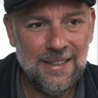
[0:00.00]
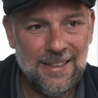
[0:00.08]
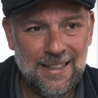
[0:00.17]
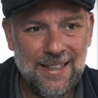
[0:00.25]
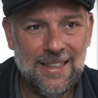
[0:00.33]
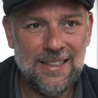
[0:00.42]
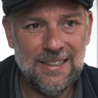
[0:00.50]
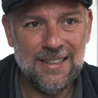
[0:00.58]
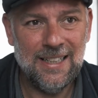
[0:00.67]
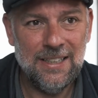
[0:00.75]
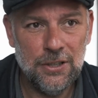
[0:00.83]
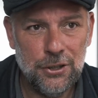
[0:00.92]
yeah,
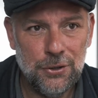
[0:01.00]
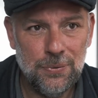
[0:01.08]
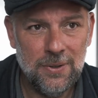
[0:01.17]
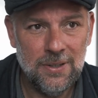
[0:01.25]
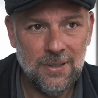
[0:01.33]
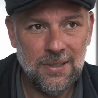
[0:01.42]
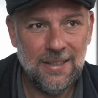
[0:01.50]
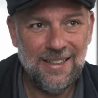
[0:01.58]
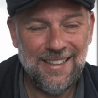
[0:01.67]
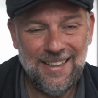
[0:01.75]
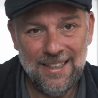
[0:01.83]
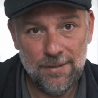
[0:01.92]
900,
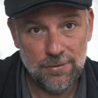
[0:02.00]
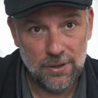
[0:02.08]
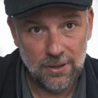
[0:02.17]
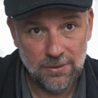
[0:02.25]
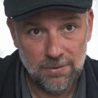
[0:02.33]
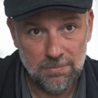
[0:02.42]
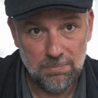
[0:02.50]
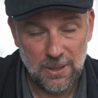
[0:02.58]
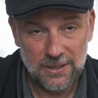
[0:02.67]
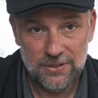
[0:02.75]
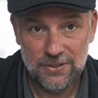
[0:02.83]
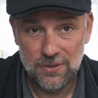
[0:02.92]
1100
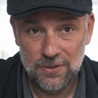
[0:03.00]
bucks.